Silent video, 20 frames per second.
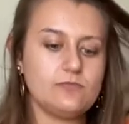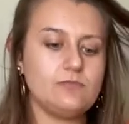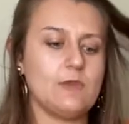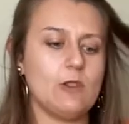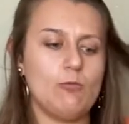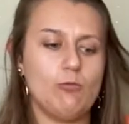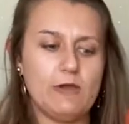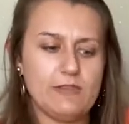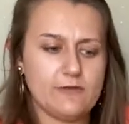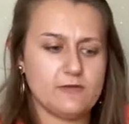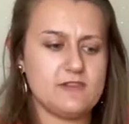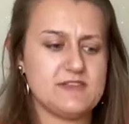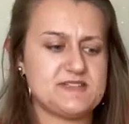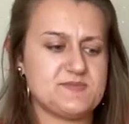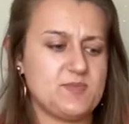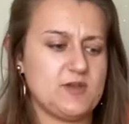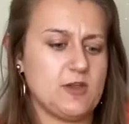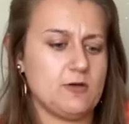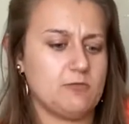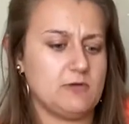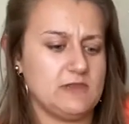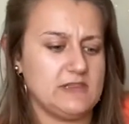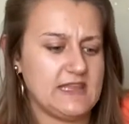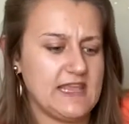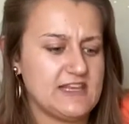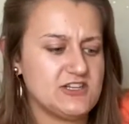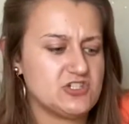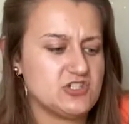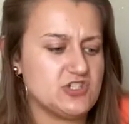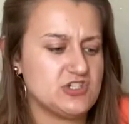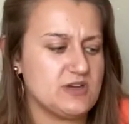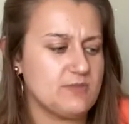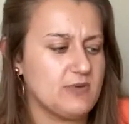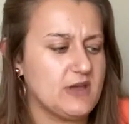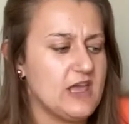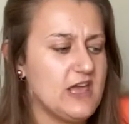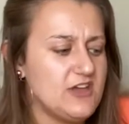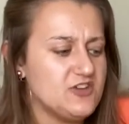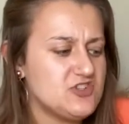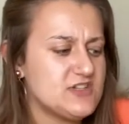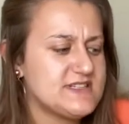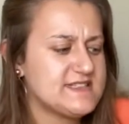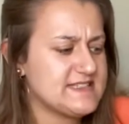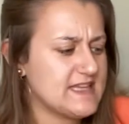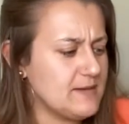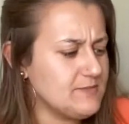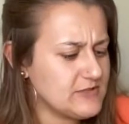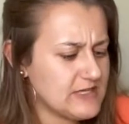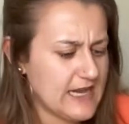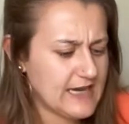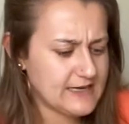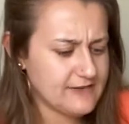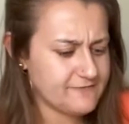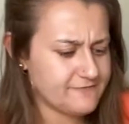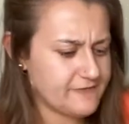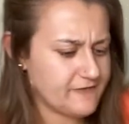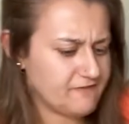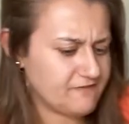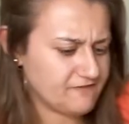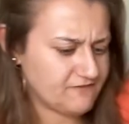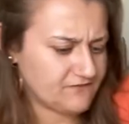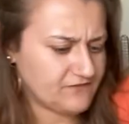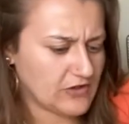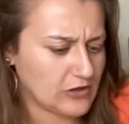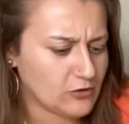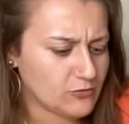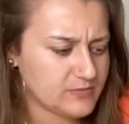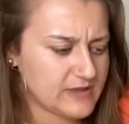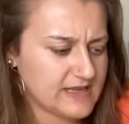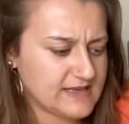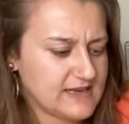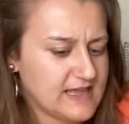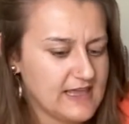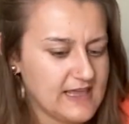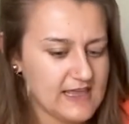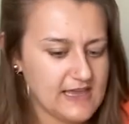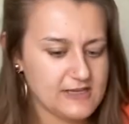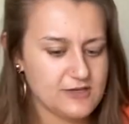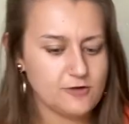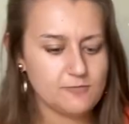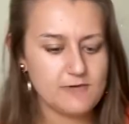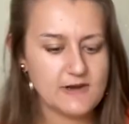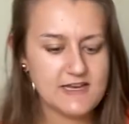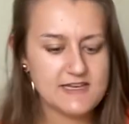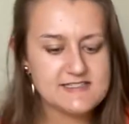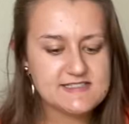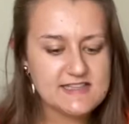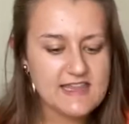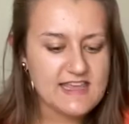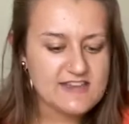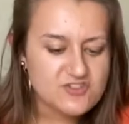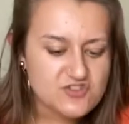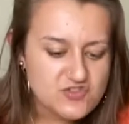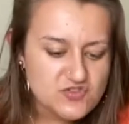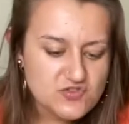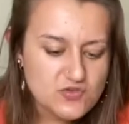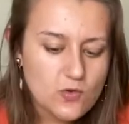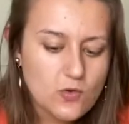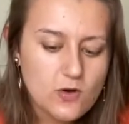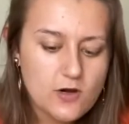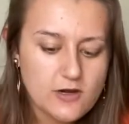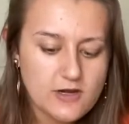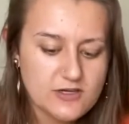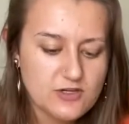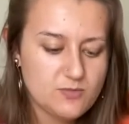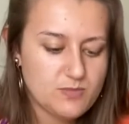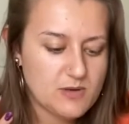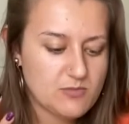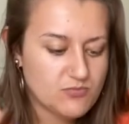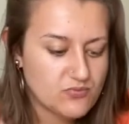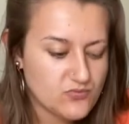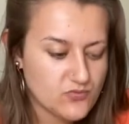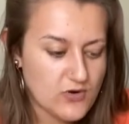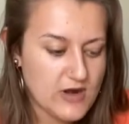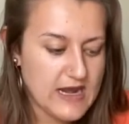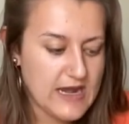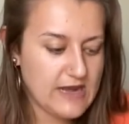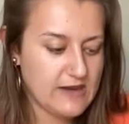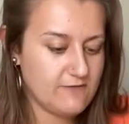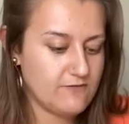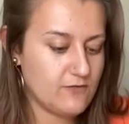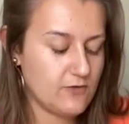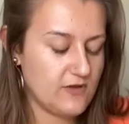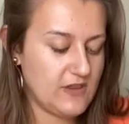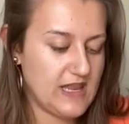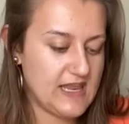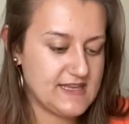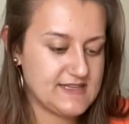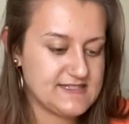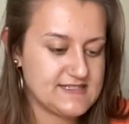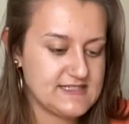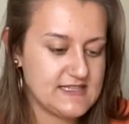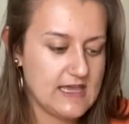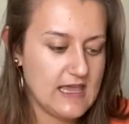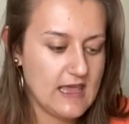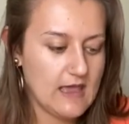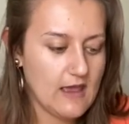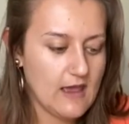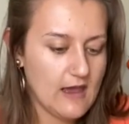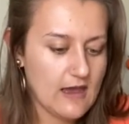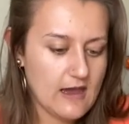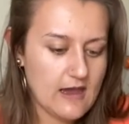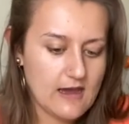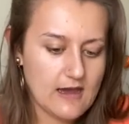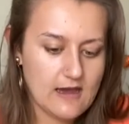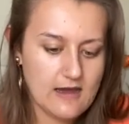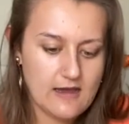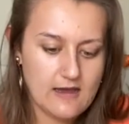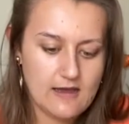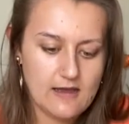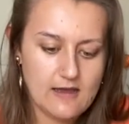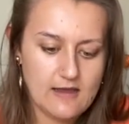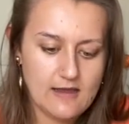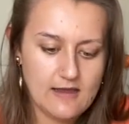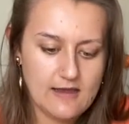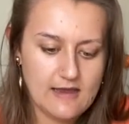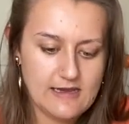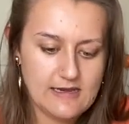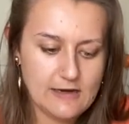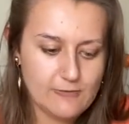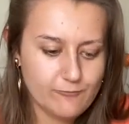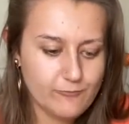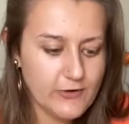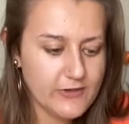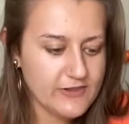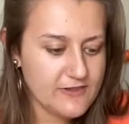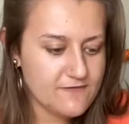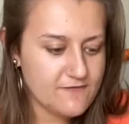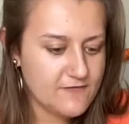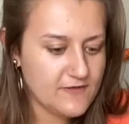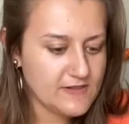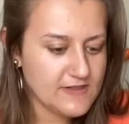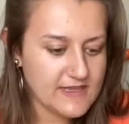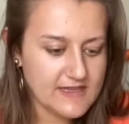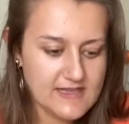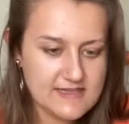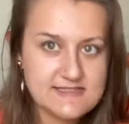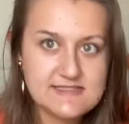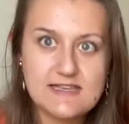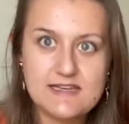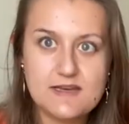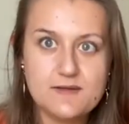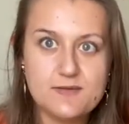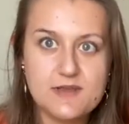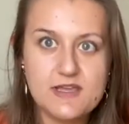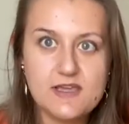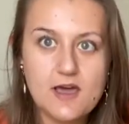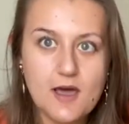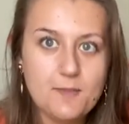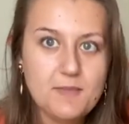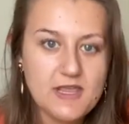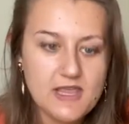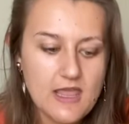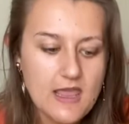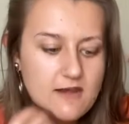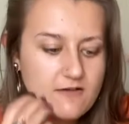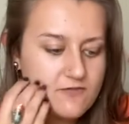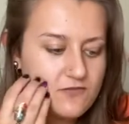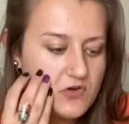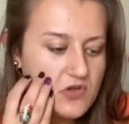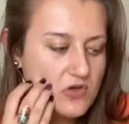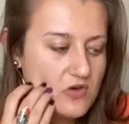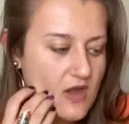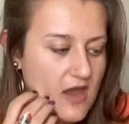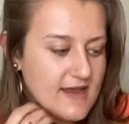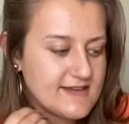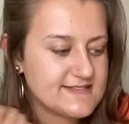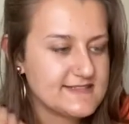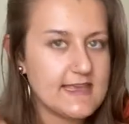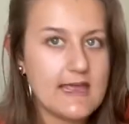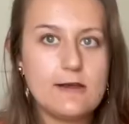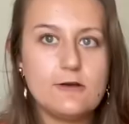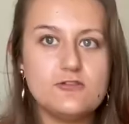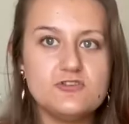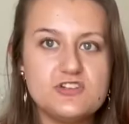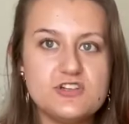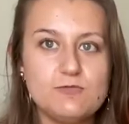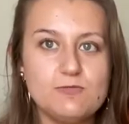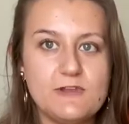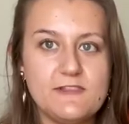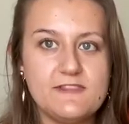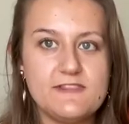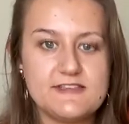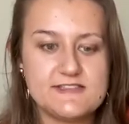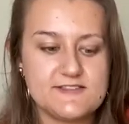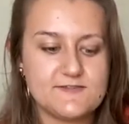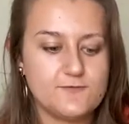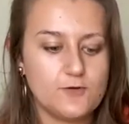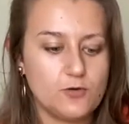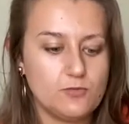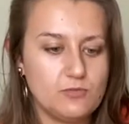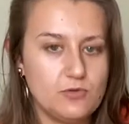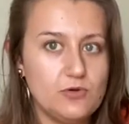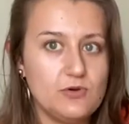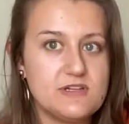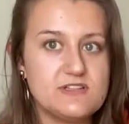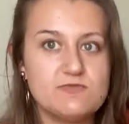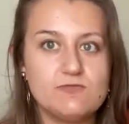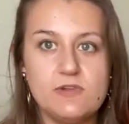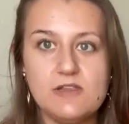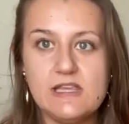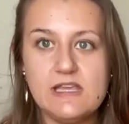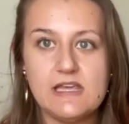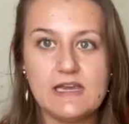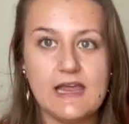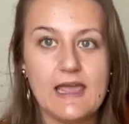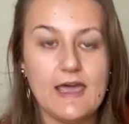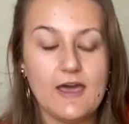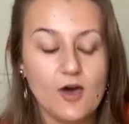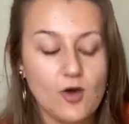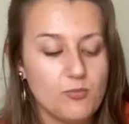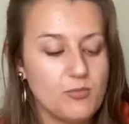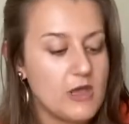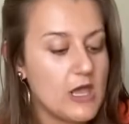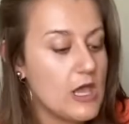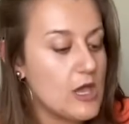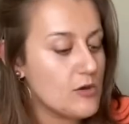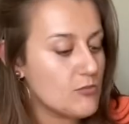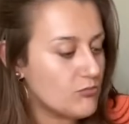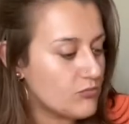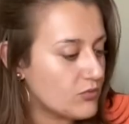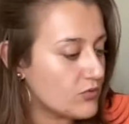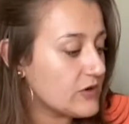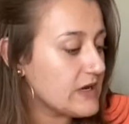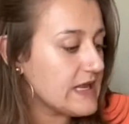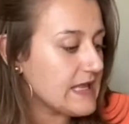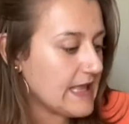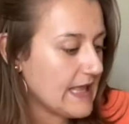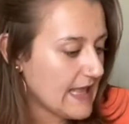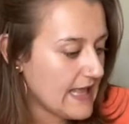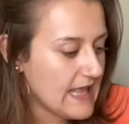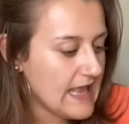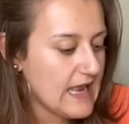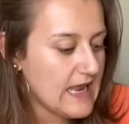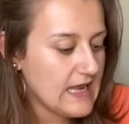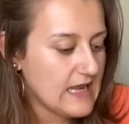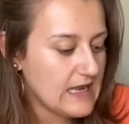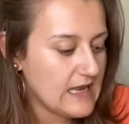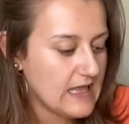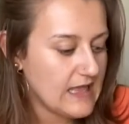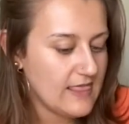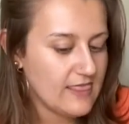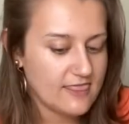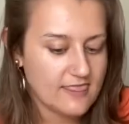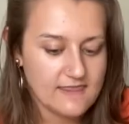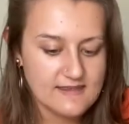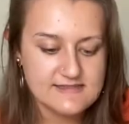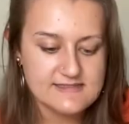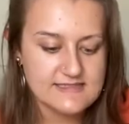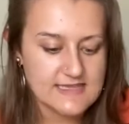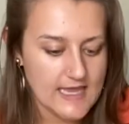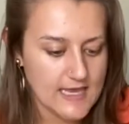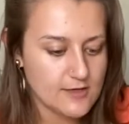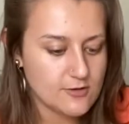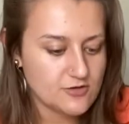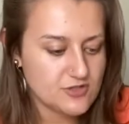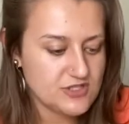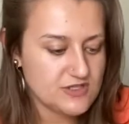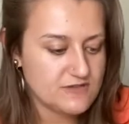Whether this be a relationship, just some kind of fulfillment, and you're ready to like soar and you've been praying for this. And I really feel like it's going to be coming in for you guys. The energy with this full moon is really going to help bring in this energy